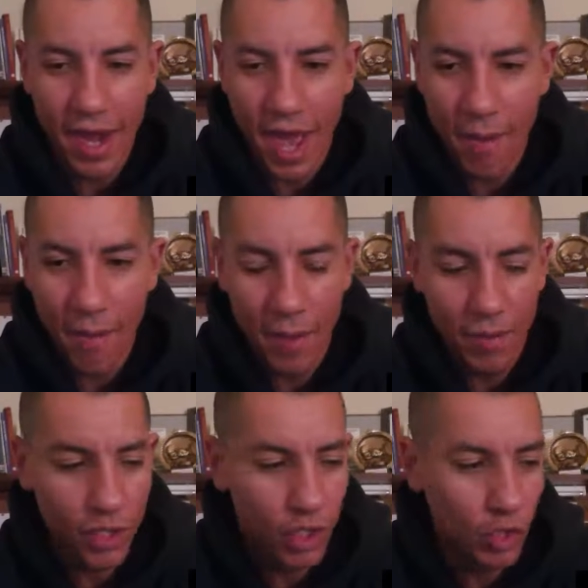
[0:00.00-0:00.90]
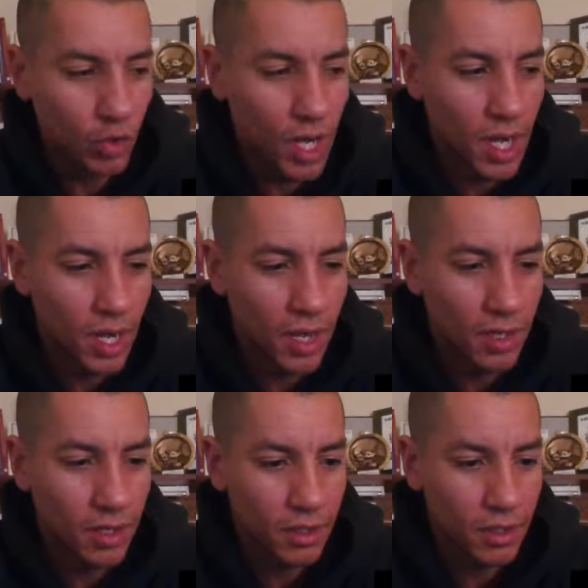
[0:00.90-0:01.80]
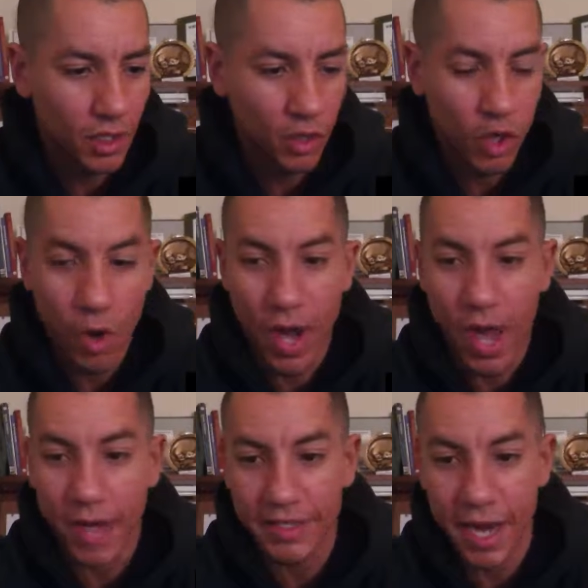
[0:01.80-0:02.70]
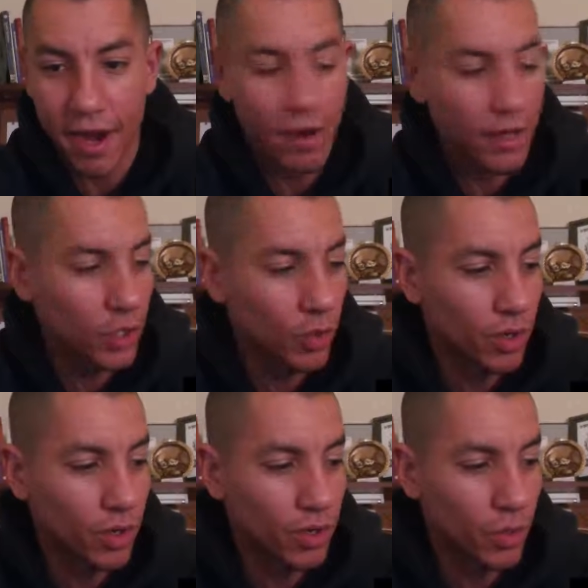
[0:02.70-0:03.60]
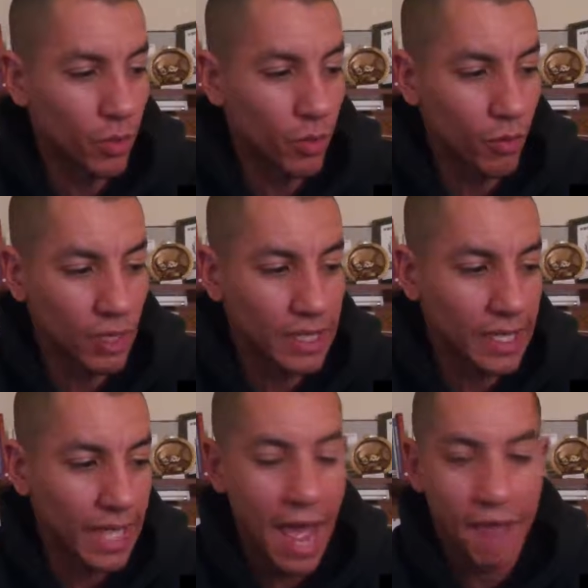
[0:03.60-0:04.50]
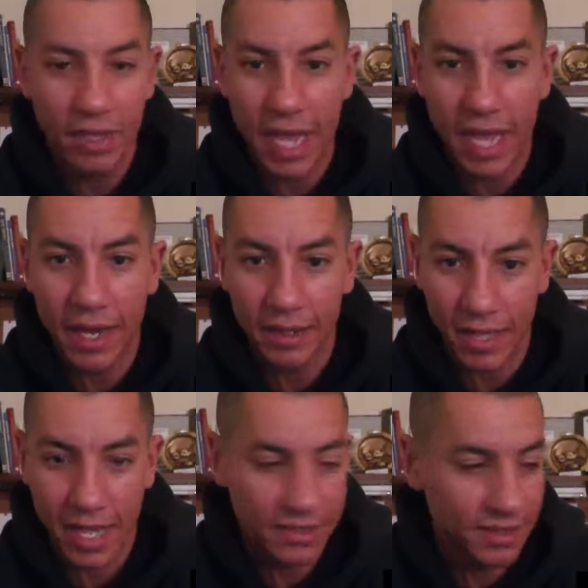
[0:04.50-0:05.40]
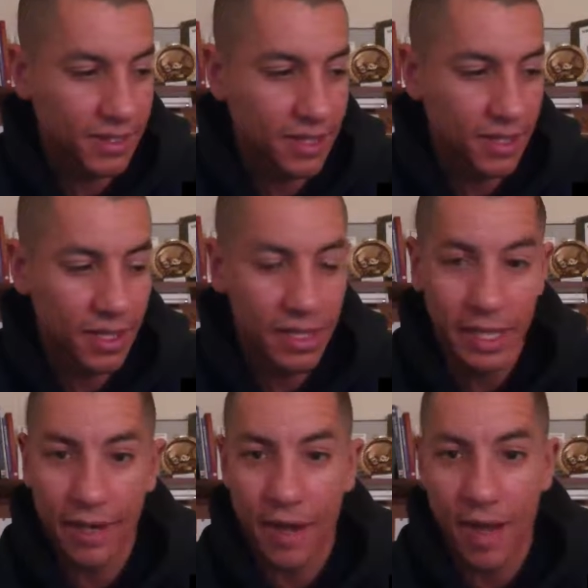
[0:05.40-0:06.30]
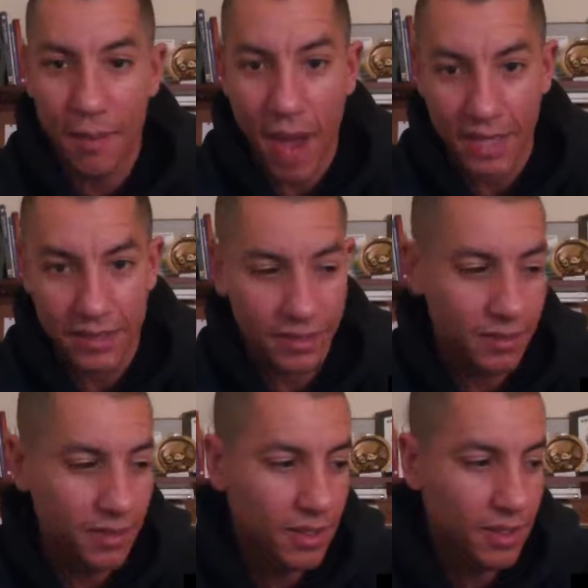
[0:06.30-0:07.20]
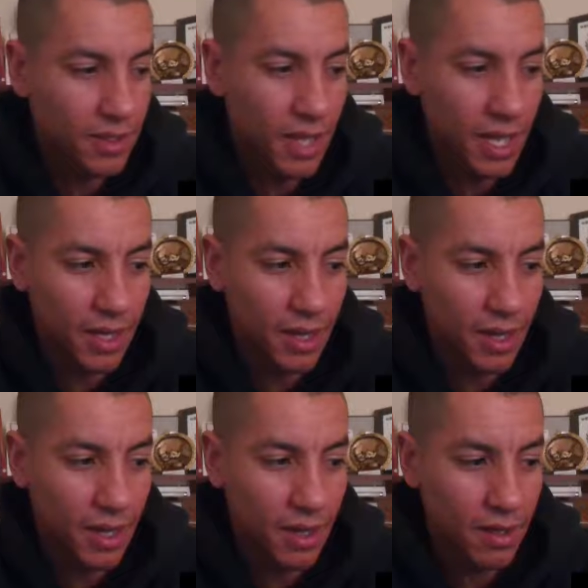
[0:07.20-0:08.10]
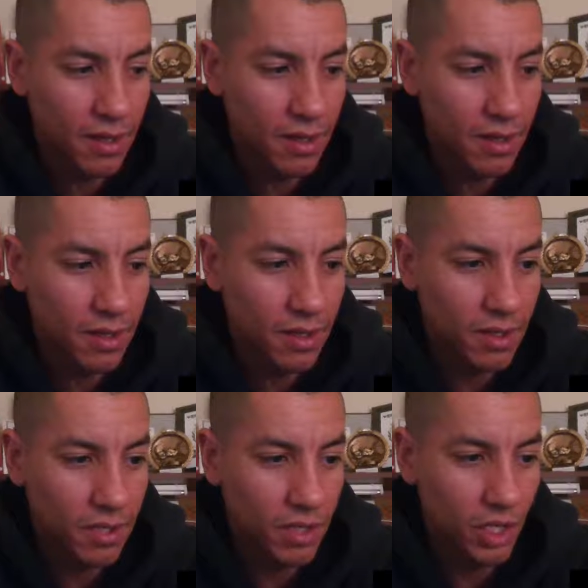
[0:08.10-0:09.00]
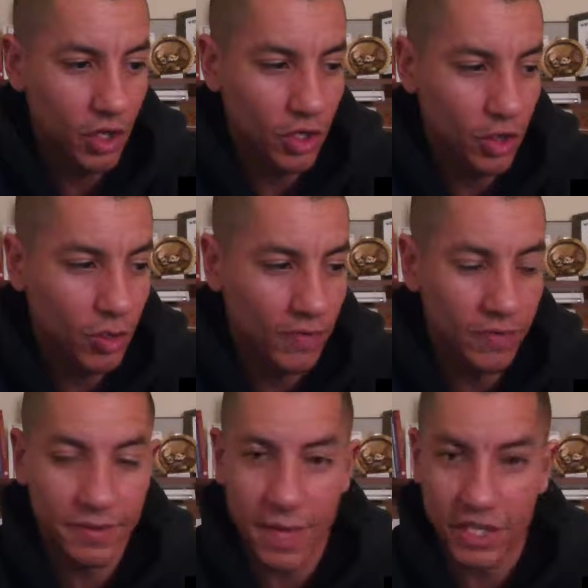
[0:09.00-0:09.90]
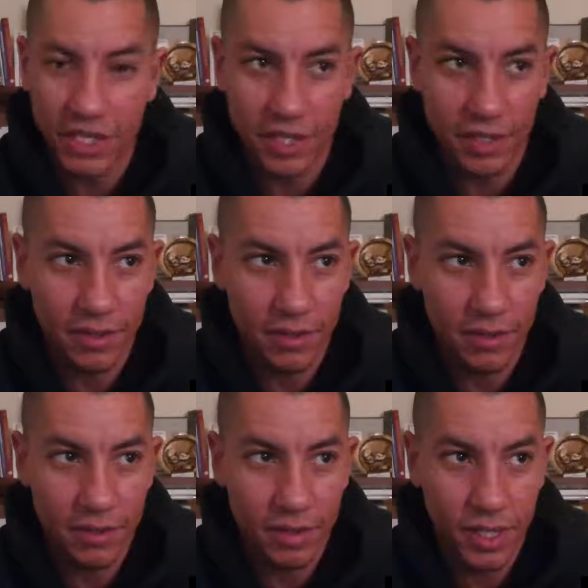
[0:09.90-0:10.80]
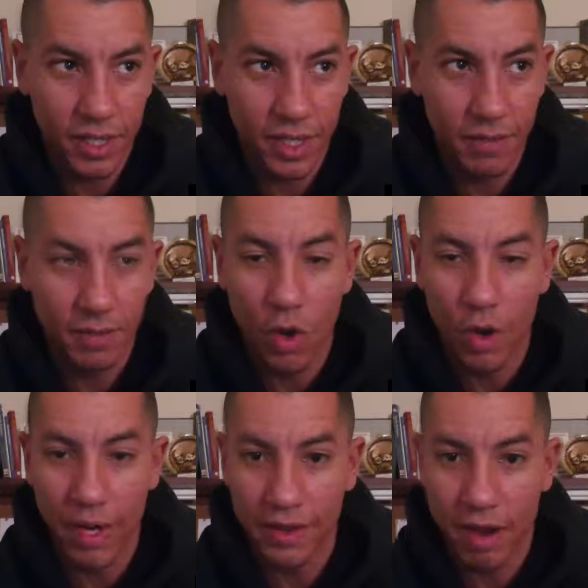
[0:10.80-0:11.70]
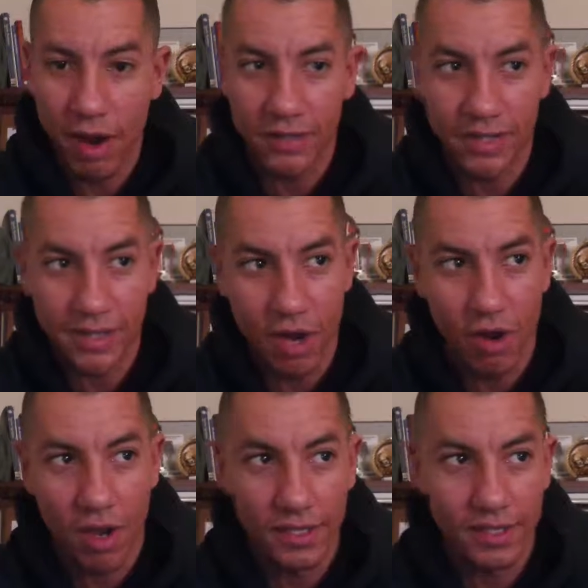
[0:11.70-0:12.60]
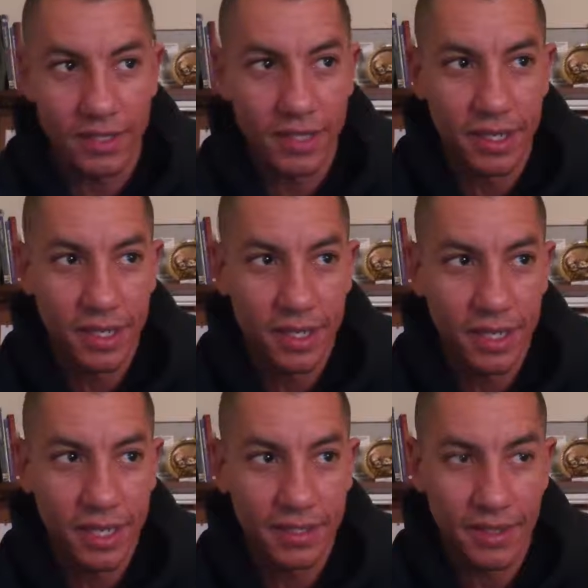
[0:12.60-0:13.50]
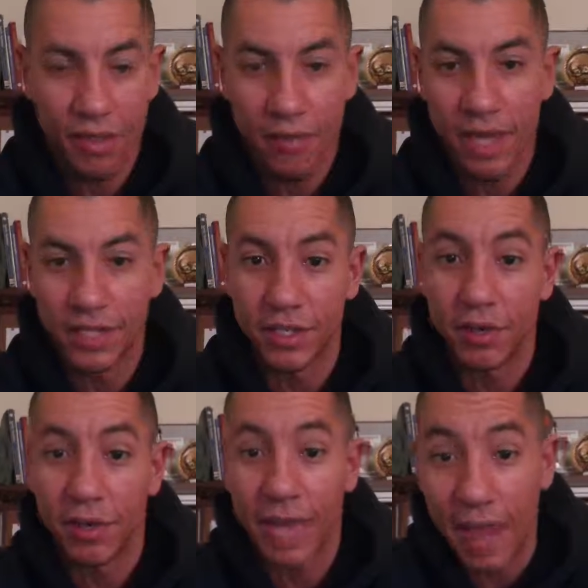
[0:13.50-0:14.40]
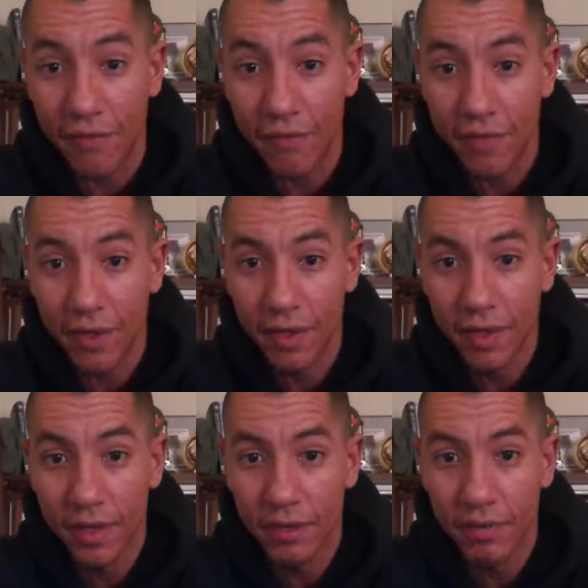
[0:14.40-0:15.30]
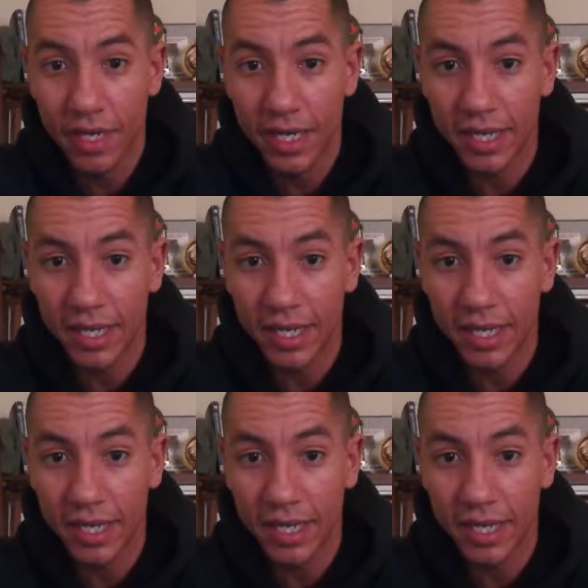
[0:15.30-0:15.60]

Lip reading: I remember you going on a tear, and you were really advocating against cleaning up boxing. And you even mentioned him going in there on steroids is a threat to your life. Because,